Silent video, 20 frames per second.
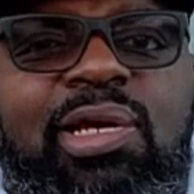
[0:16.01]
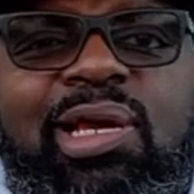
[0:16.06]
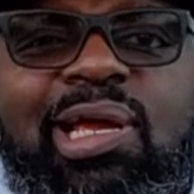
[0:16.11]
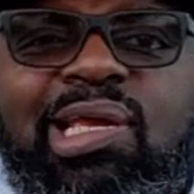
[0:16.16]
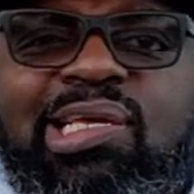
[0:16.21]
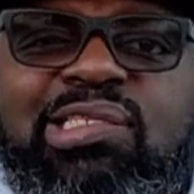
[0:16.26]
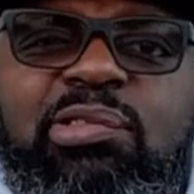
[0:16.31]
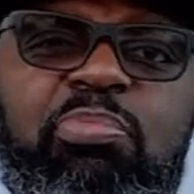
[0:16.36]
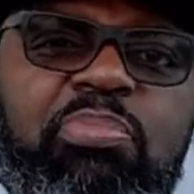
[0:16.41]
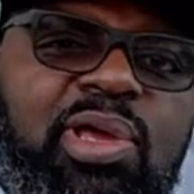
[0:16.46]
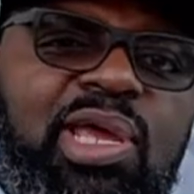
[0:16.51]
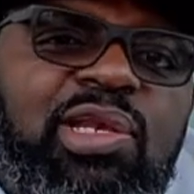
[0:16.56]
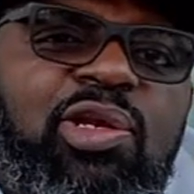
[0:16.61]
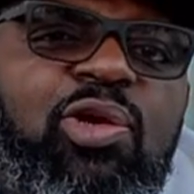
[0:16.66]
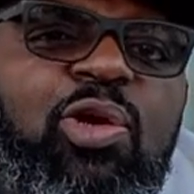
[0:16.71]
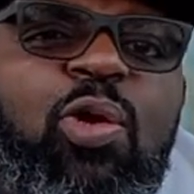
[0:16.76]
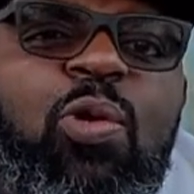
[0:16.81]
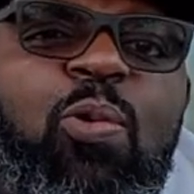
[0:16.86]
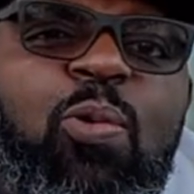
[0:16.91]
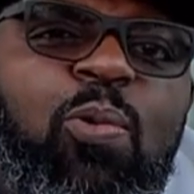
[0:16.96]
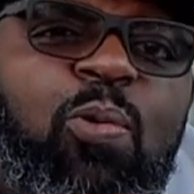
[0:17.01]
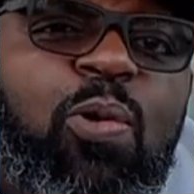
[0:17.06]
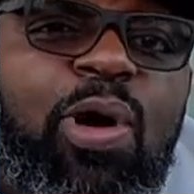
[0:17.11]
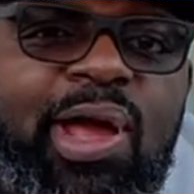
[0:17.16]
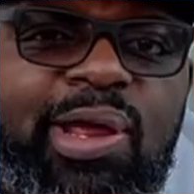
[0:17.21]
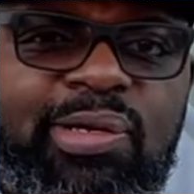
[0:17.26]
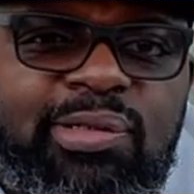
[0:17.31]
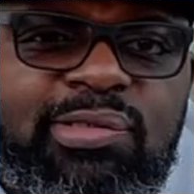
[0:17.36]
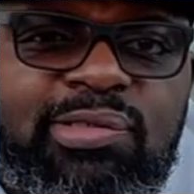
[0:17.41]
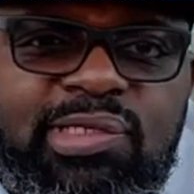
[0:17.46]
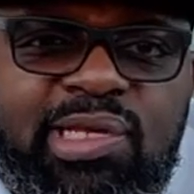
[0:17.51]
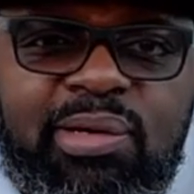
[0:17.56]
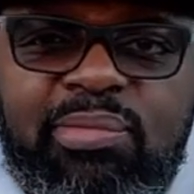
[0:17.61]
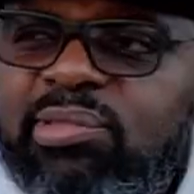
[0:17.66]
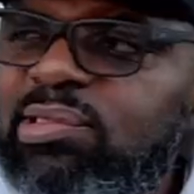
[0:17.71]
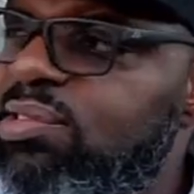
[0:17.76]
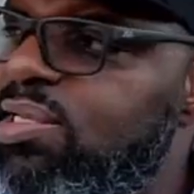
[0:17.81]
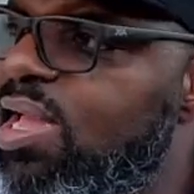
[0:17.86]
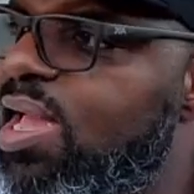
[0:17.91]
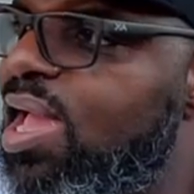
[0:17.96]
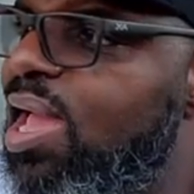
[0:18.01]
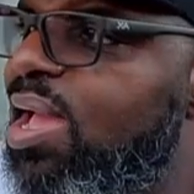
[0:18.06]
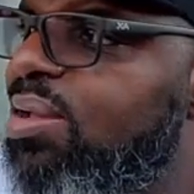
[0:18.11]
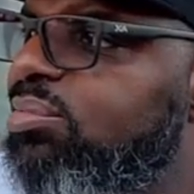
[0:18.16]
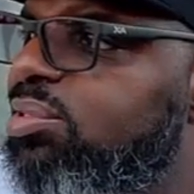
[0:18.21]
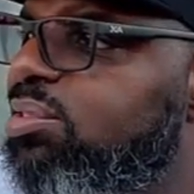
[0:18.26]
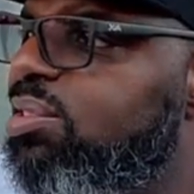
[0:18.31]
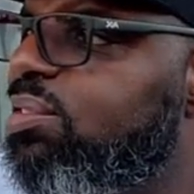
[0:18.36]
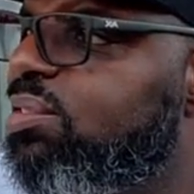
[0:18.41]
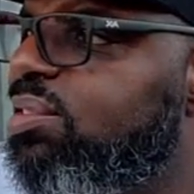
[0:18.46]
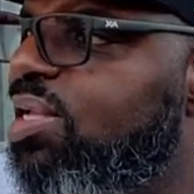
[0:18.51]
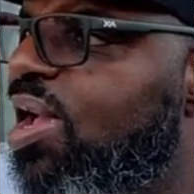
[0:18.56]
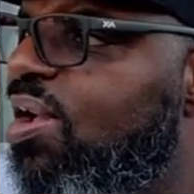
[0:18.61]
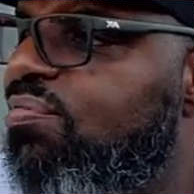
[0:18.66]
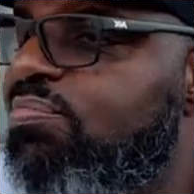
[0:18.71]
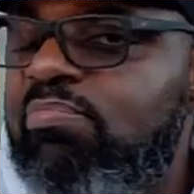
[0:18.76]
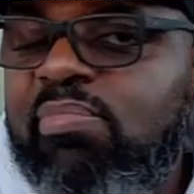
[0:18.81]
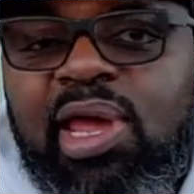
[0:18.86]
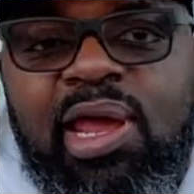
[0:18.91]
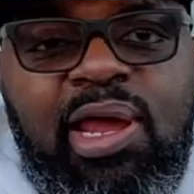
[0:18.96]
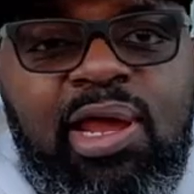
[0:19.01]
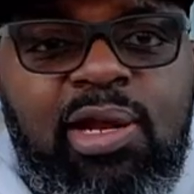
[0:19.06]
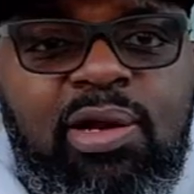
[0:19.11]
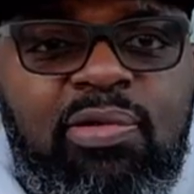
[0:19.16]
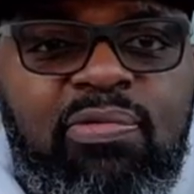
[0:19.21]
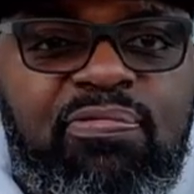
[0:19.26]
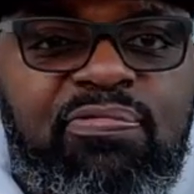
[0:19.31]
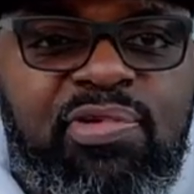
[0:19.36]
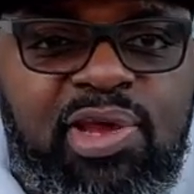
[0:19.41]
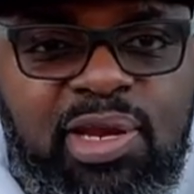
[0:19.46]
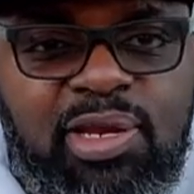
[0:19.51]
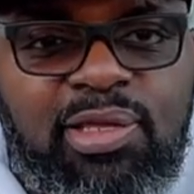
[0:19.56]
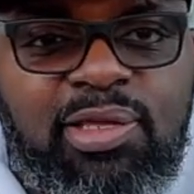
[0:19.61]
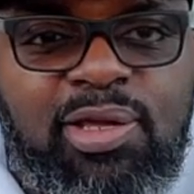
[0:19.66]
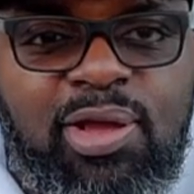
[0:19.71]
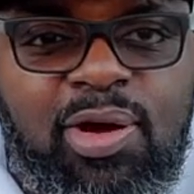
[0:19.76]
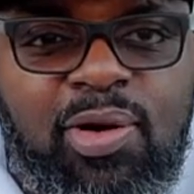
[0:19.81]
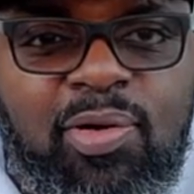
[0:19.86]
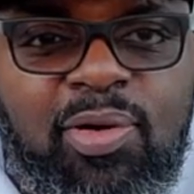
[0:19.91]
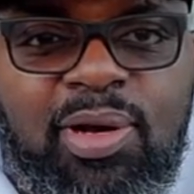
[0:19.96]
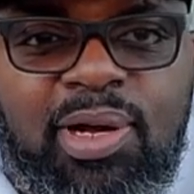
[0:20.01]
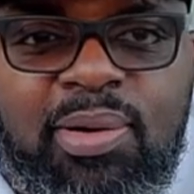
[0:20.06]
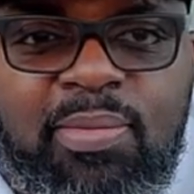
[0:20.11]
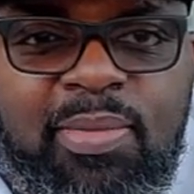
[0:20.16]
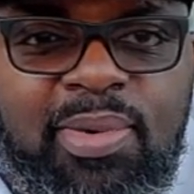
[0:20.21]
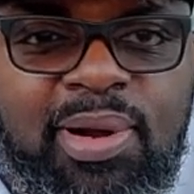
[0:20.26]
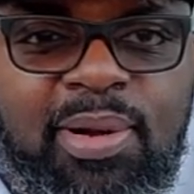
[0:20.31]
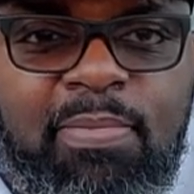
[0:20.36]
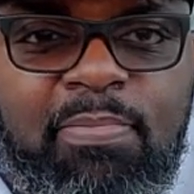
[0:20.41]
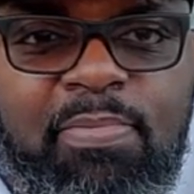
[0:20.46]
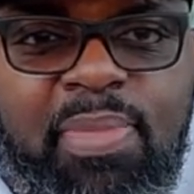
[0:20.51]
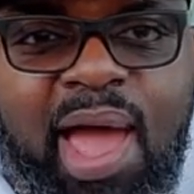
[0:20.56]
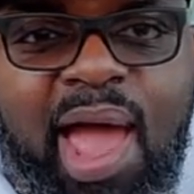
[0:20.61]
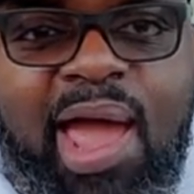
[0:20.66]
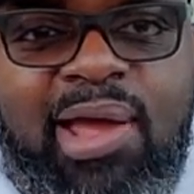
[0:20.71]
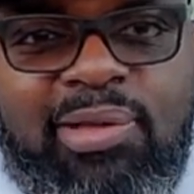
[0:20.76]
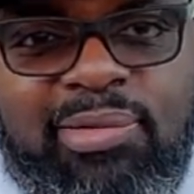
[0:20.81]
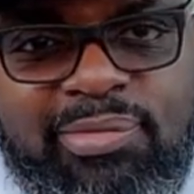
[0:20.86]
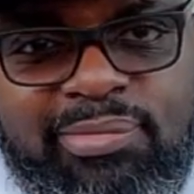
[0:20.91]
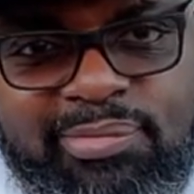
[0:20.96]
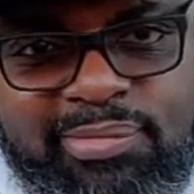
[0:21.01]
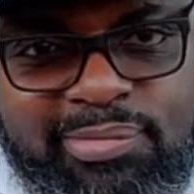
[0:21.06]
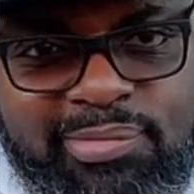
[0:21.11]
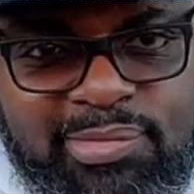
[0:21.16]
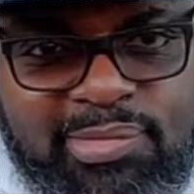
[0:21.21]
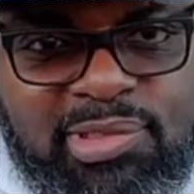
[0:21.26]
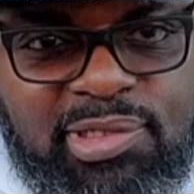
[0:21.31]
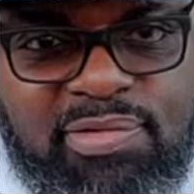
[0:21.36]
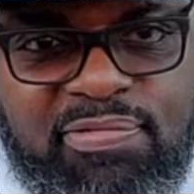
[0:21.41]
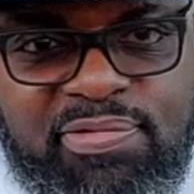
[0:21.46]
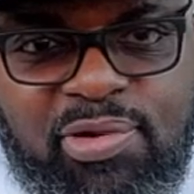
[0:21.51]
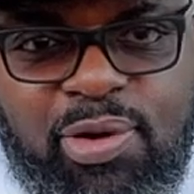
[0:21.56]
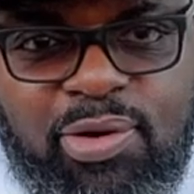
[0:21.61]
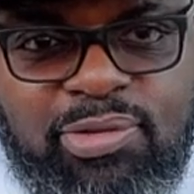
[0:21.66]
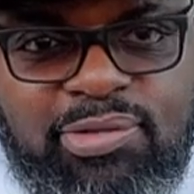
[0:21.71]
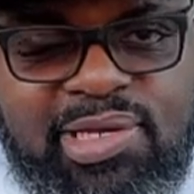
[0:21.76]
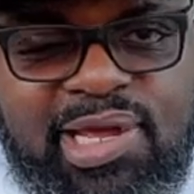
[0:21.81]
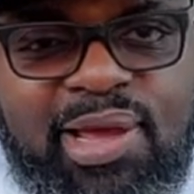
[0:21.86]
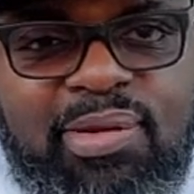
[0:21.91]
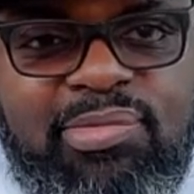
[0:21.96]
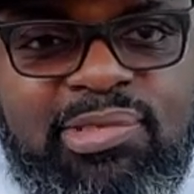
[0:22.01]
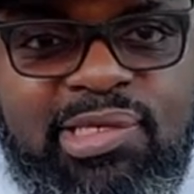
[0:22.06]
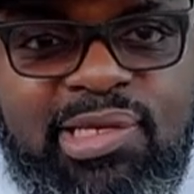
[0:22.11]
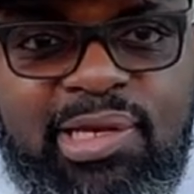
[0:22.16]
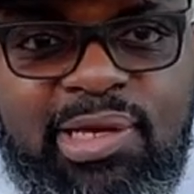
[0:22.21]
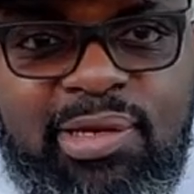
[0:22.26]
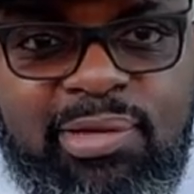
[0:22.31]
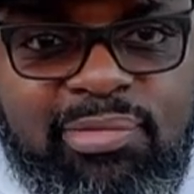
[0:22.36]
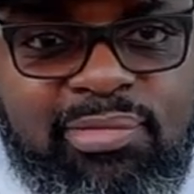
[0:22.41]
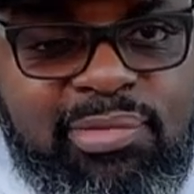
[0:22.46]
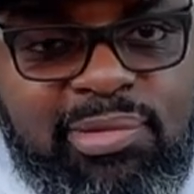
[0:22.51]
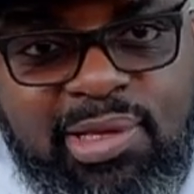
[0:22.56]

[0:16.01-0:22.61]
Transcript: It's been quite some time since I've made a video, but I'm back. Fall time's here.